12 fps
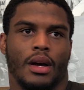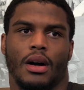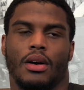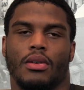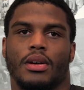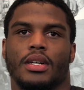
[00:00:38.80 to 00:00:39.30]

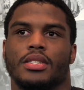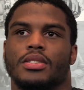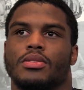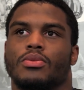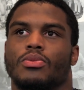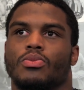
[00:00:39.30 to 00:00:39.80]
Oh,
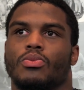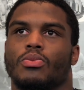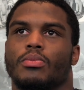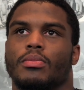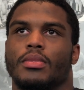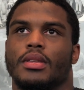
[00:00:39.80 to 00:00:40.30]
because
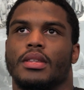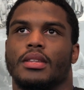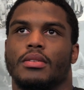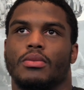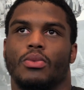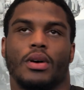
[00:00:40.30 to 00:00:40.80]

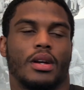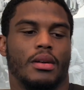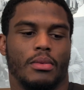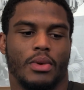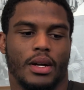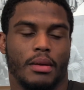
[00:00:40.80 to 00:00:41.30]
one
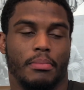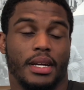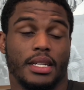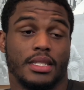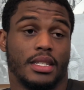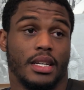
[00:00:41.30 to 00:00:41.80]
of the
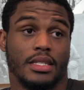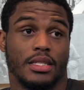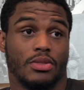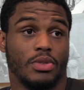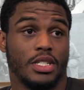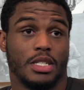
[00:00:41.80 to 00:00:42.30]
biggest things
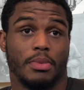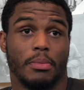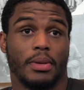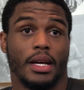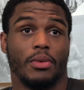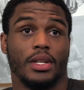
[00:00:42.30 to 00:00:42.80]
is we just been
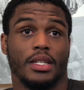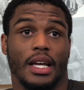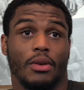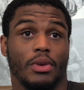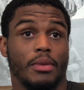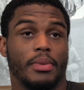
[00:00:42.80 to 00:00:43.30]
playing with,
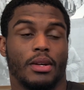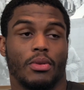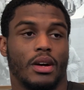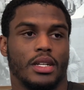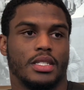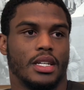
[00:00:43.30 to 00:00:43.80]
like, we've been
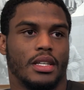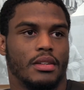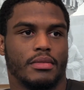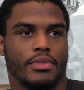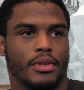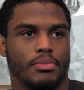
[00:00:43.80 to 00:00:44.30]
around each
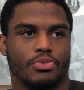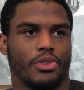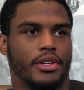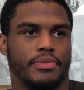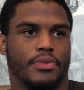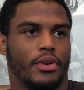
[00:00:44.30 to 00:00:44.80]
other for
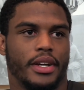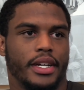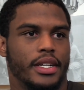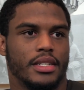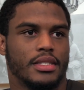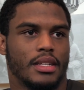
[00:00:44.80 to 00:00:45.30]
3-4
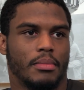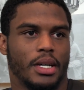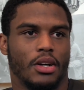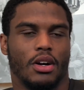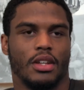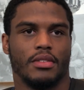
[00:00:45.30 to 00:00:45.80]
years. I
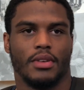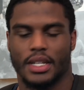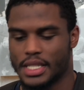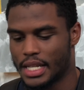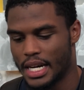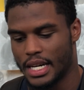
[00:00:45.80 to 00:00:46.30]
mean, all of
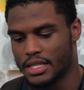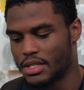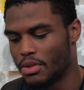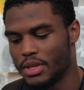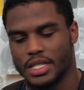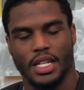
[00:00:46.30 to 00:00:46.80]
us guys
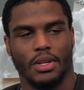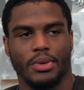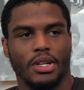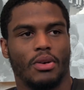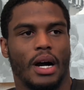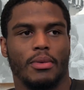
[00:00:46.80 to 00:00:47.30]
know each other.
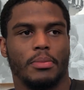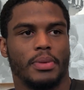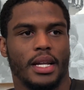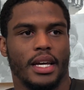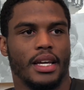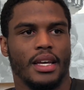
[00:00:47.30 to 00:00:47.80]
We know how we
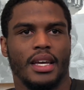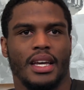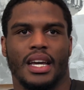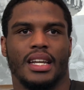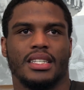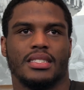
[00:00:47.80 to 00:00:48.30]
play,
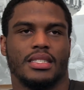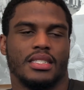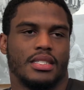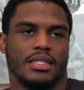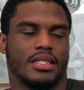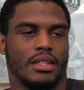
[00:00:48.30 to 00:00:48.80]
and it's
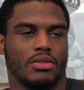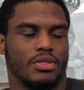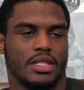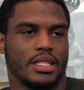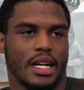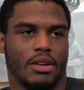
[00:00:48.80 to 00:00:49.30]
just no,
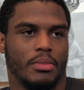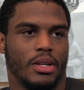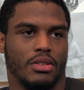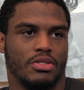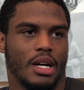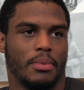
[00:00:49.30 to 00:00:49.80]
just not gonna be
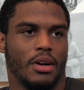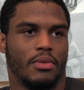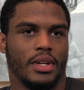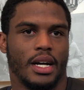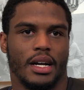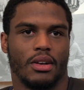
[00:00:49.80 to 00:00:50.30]
no drop off.
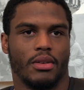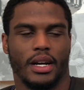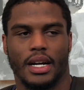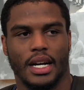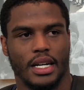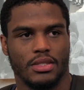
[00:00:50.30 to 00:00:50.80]
We got
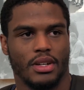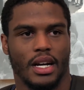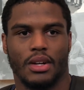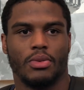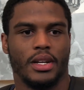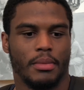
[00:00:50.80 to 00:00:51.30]
great guys. You
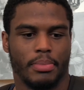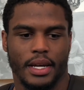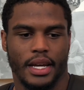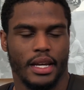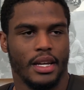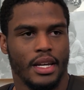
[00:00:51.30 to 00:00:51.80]
got Quiddy
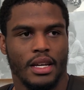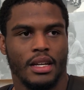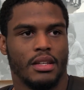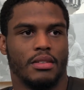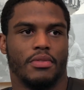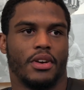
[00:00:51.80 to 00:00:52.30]
Pay,
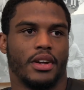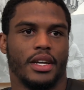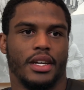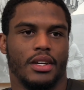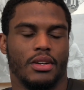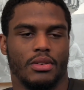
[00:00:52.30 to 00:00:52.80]
LaVert
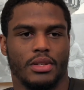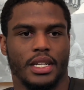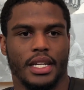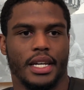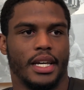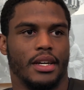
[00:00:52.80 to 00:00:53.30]
Hill,
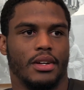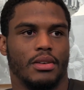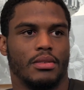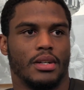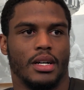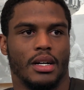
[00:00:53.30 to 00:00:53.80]
D.
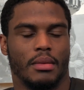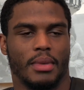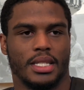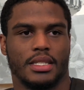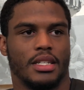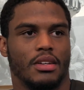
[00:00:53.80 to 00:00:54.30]
Gill,
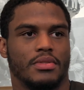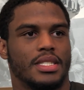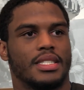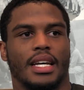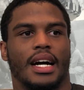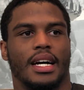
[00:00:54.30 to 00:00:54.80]
myself,
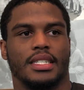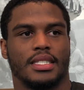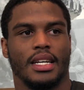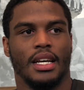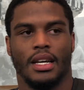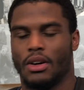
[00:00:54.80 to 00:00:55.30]
just
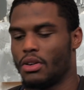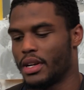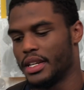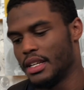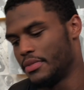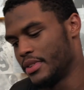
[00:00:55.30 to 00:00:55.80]
guys on
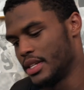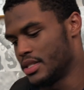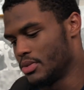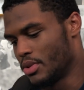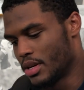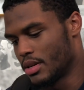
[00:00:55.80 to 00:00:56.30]
the
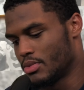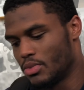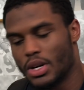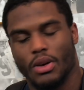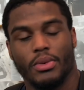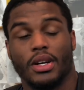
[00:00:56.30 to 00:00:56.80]
defense where
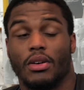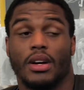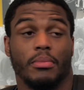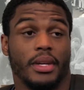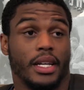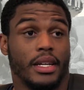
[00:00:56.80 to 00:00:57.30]
we're gonna
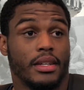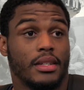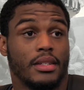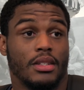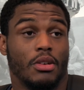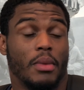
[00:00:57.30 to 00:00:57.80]
come get it
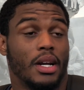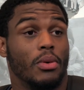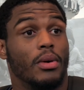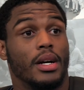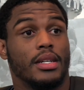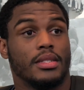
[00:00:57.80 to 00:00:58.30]
no matter
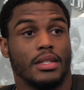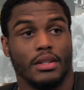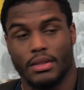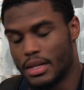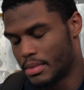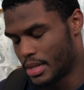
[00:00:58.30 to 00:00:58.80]
what. So
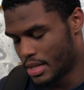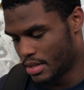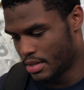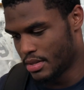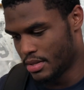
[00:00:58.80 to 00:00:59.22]
you know what I mean.